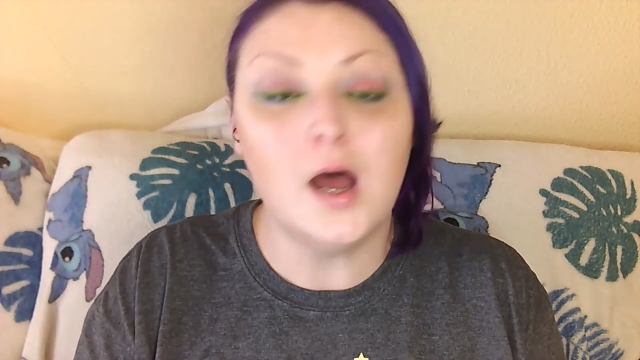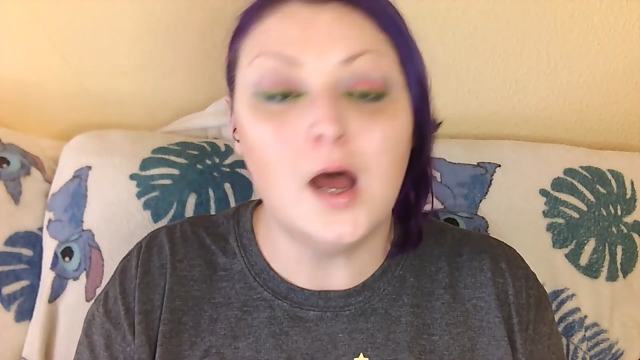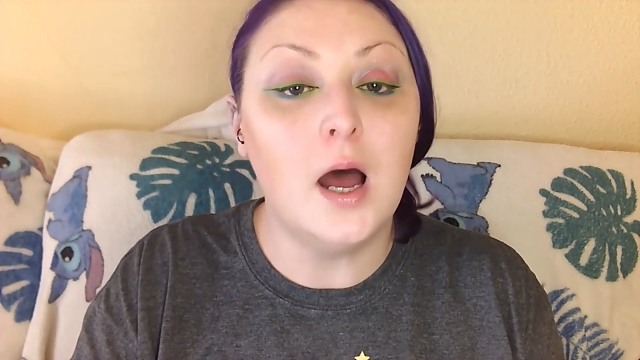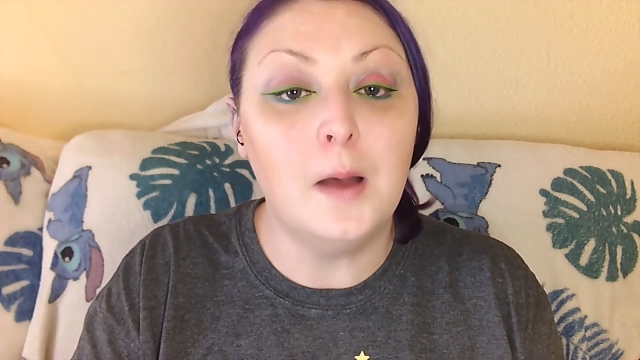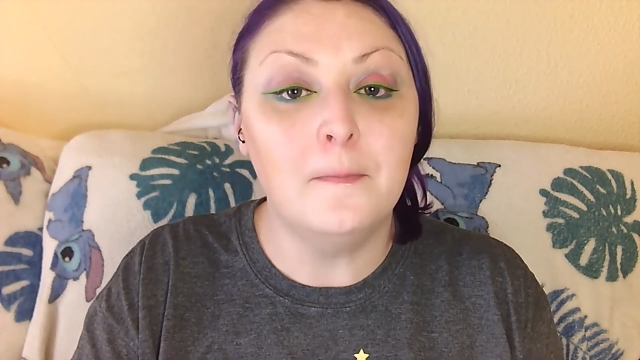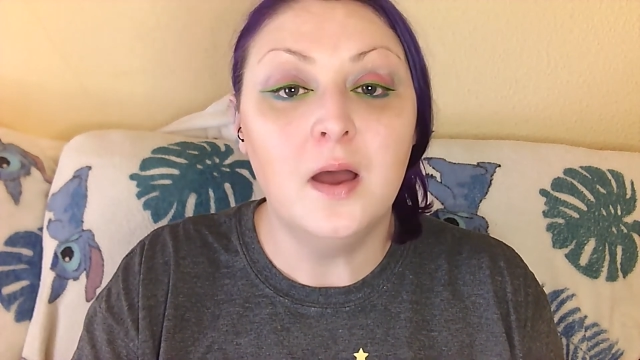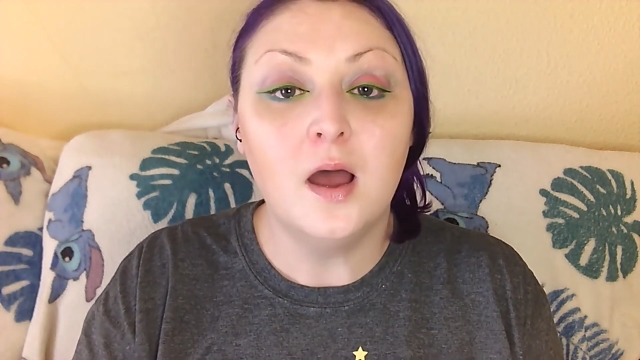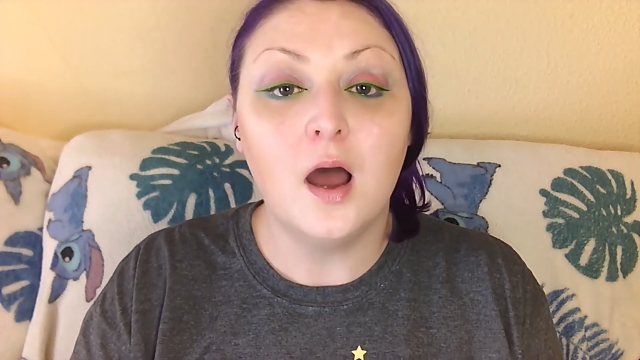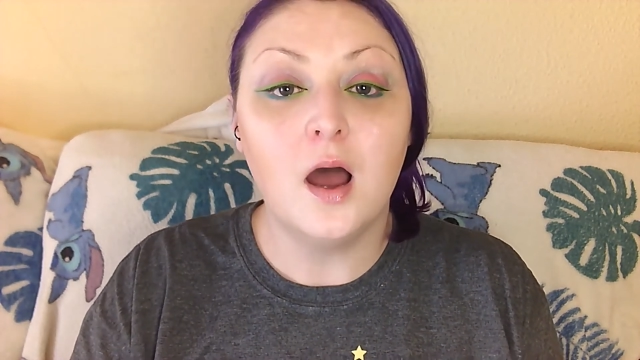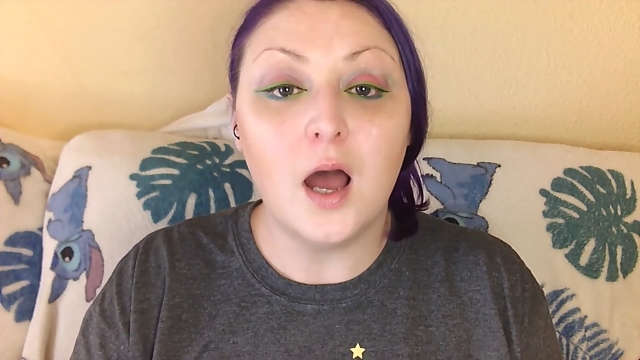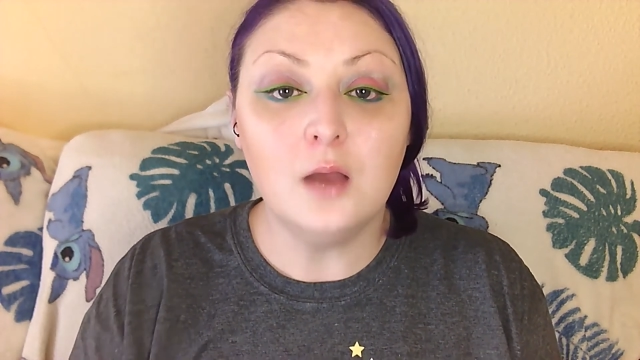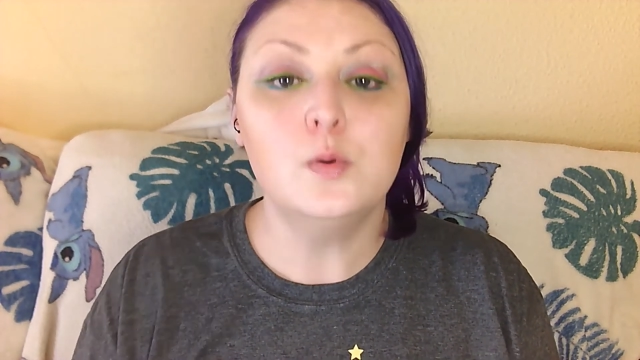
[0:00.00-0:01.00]

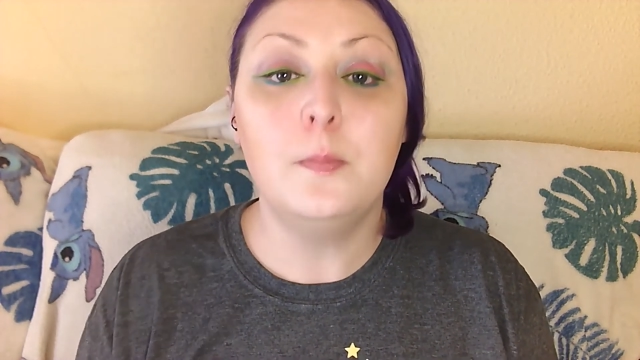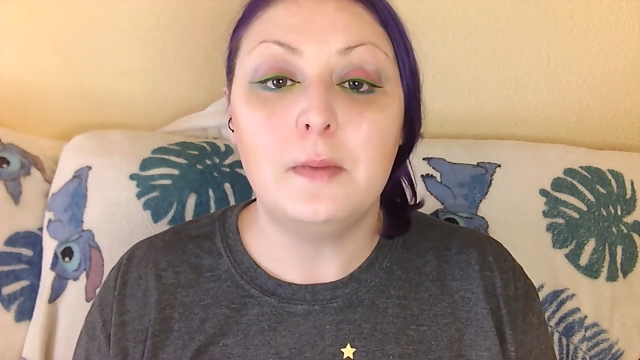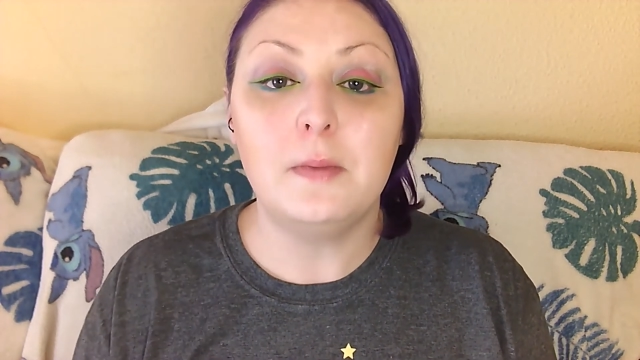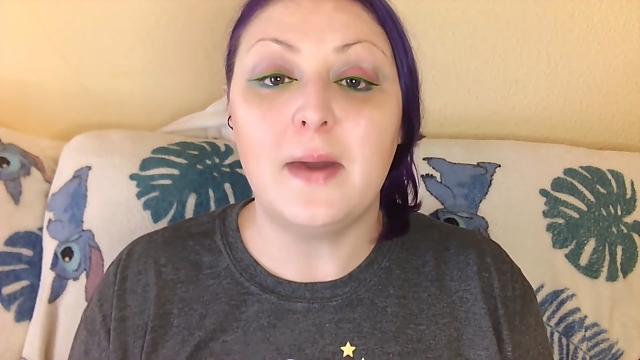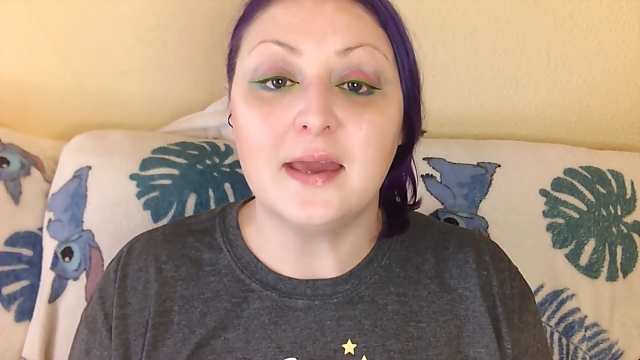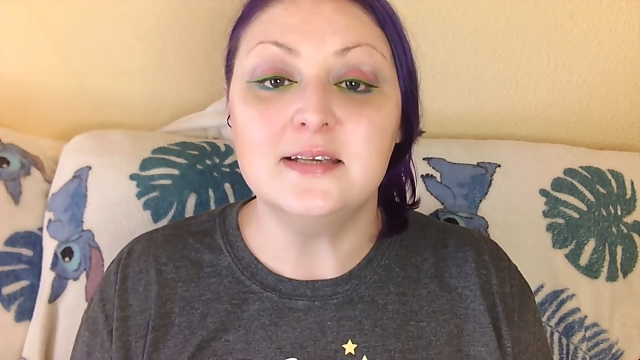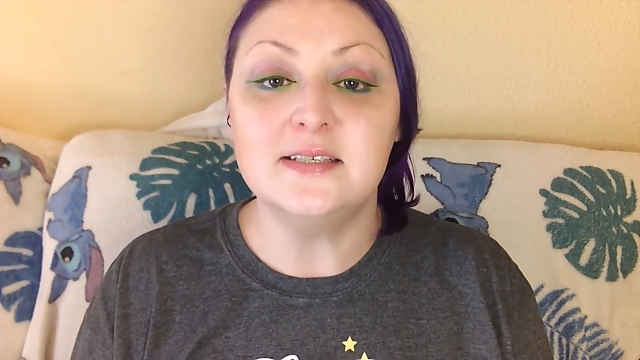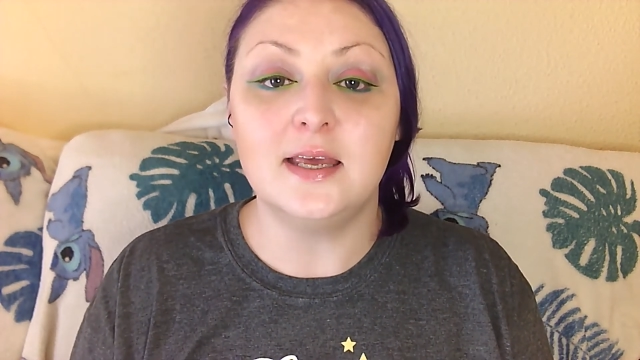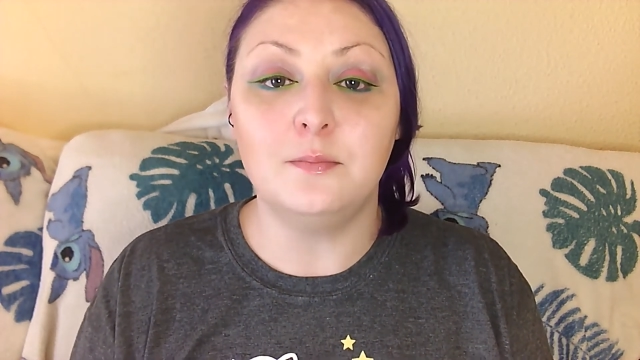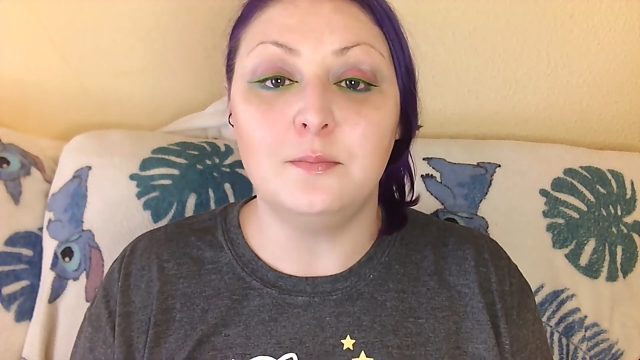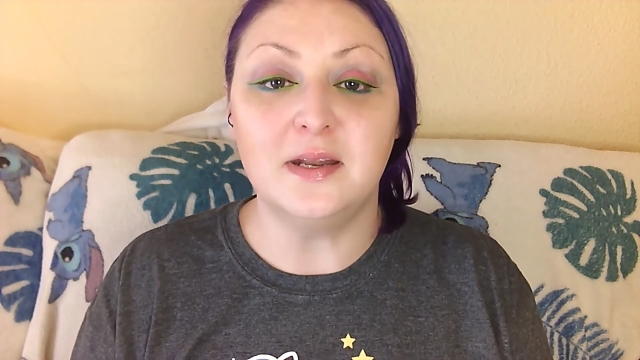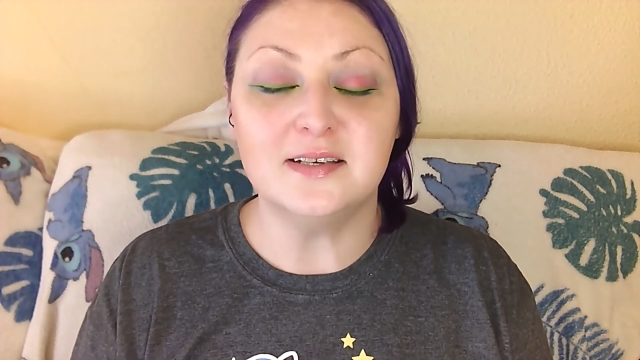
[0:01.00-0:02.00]
I will be back in
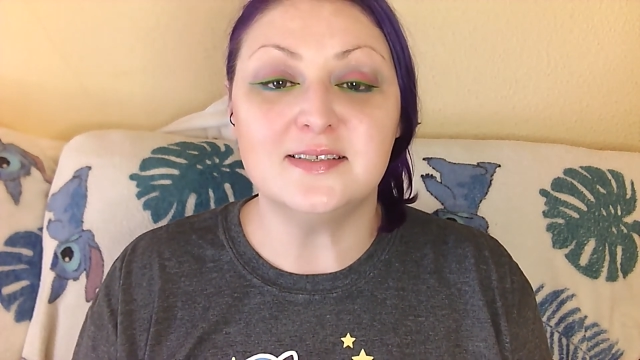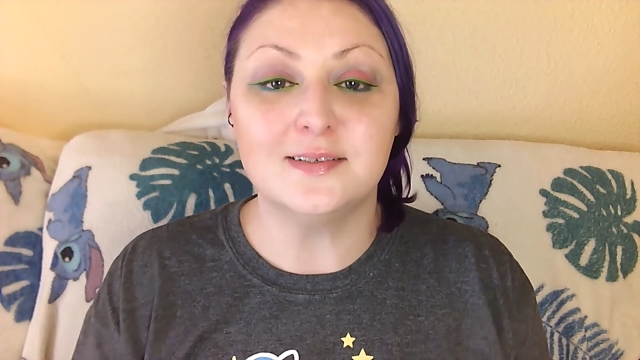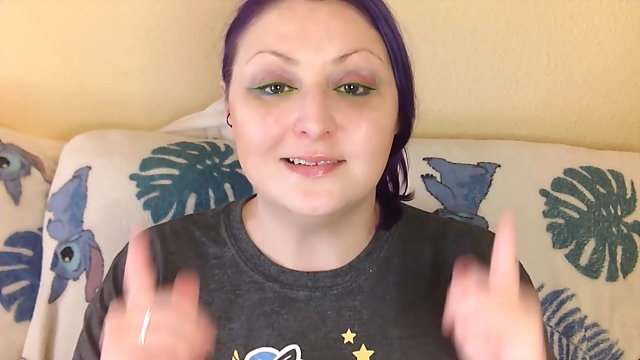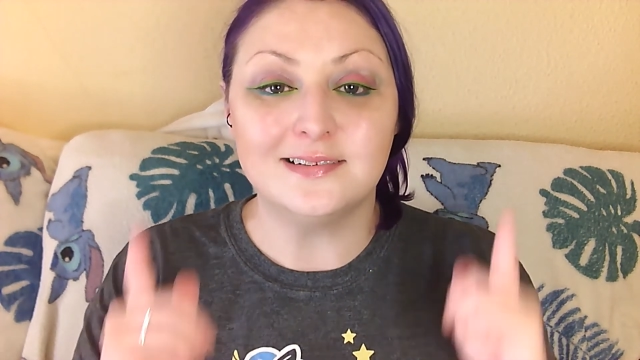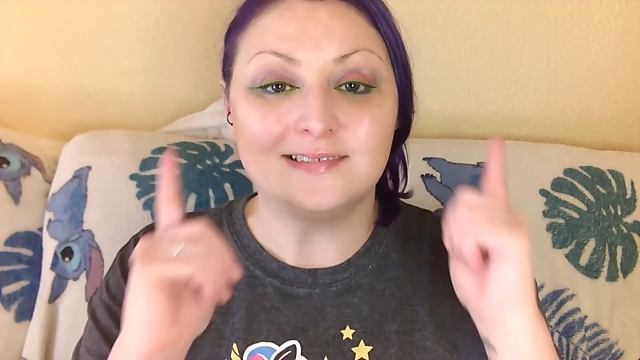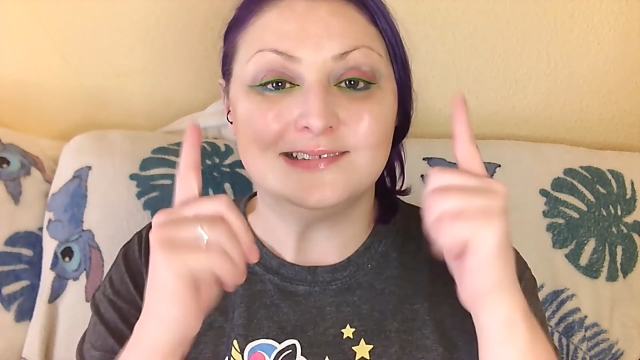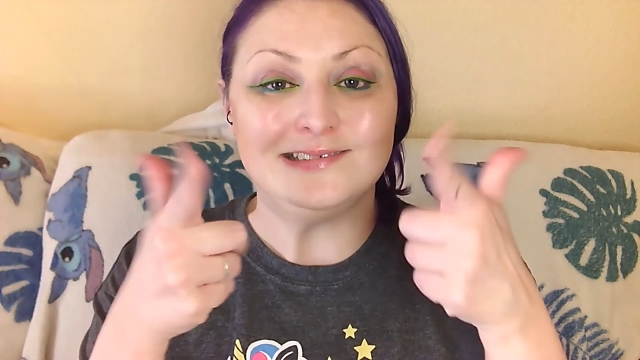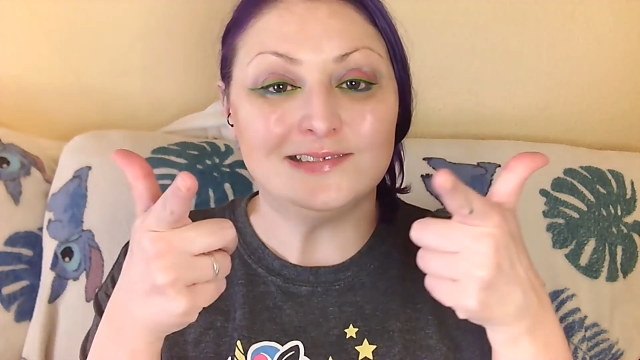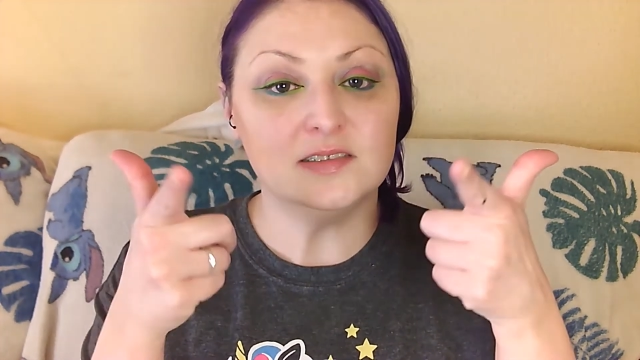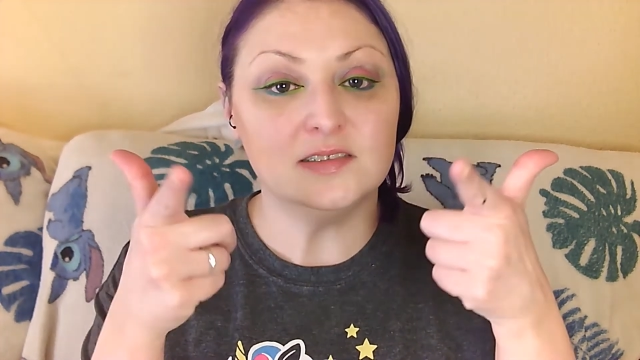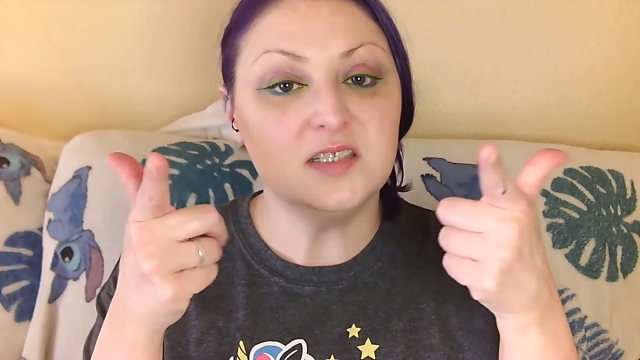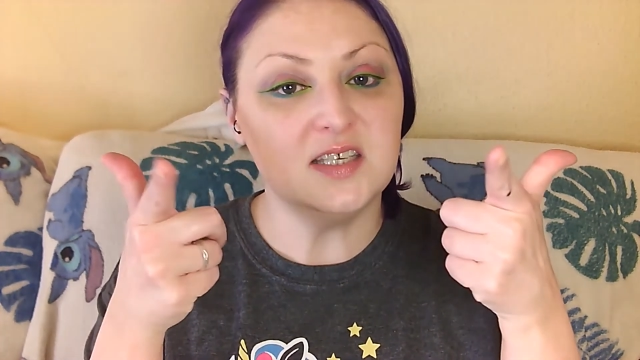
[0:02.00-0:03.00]
10 minutes.
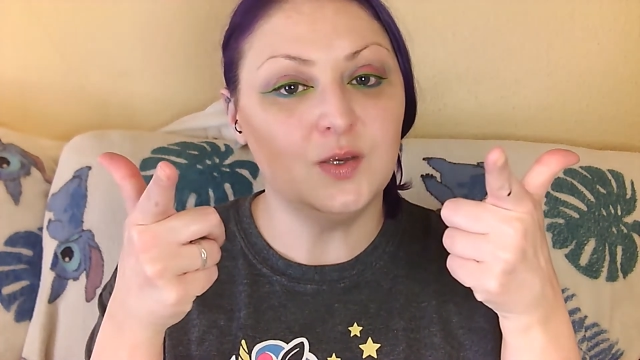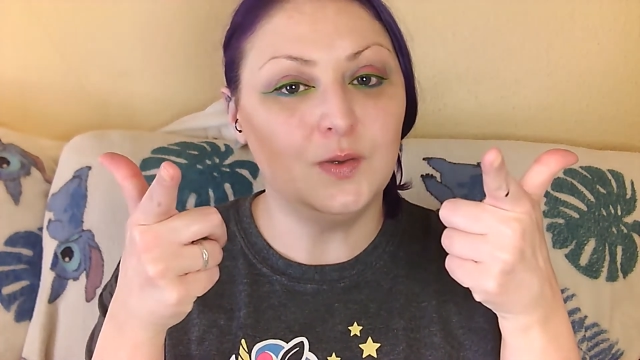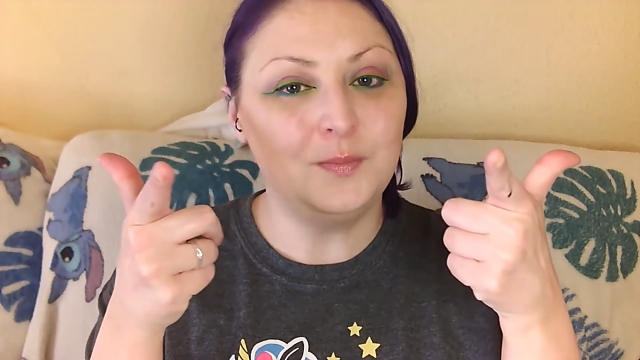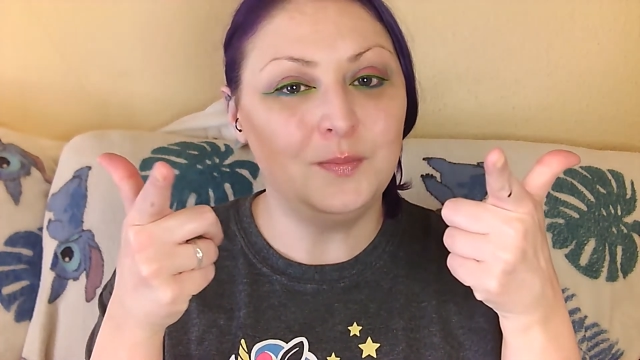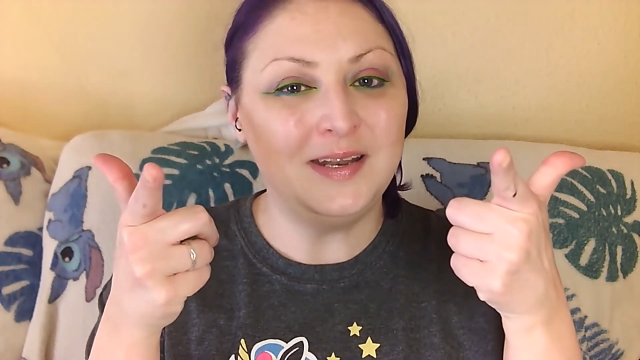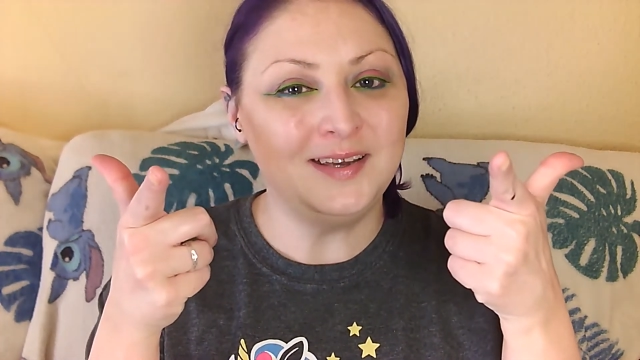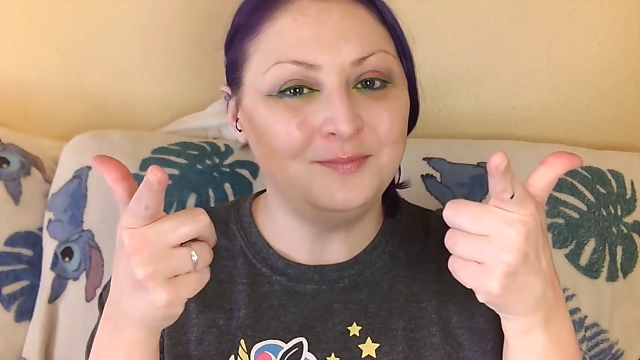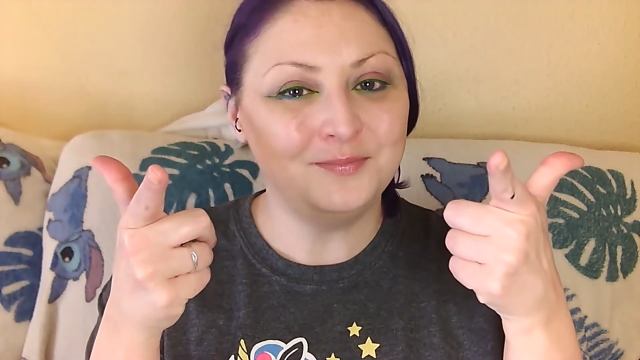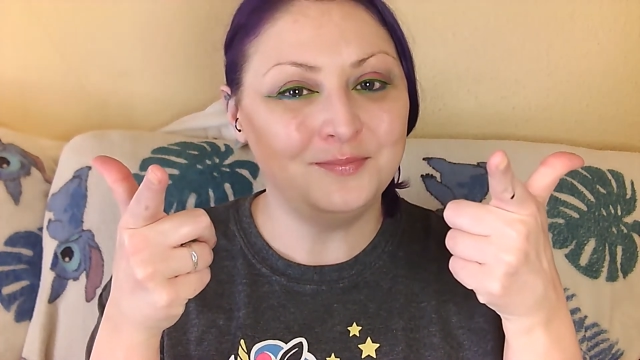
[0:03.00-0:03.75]
See you in a minute.